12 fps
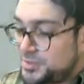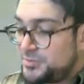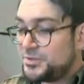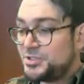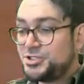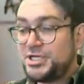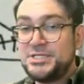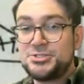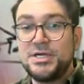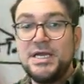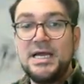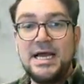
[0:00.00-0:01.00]
rate were to
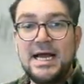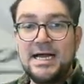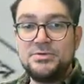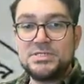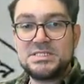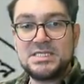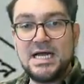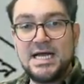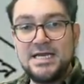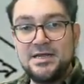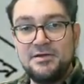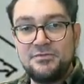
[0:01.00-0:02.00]
change
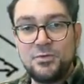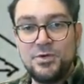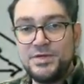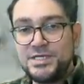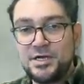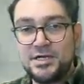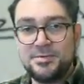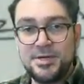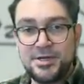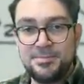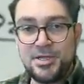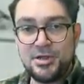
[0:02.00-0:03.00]
outside of what we talked
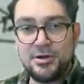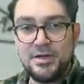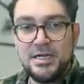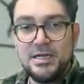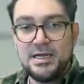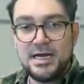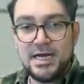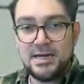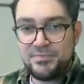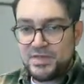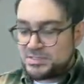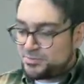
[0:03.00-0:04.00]
about up here,
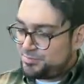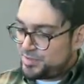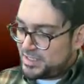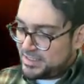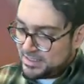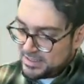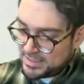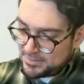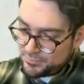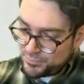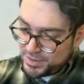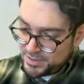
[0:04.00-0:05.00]
this would be
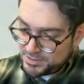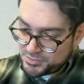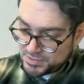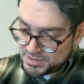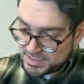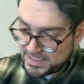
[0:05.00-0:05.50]
real interest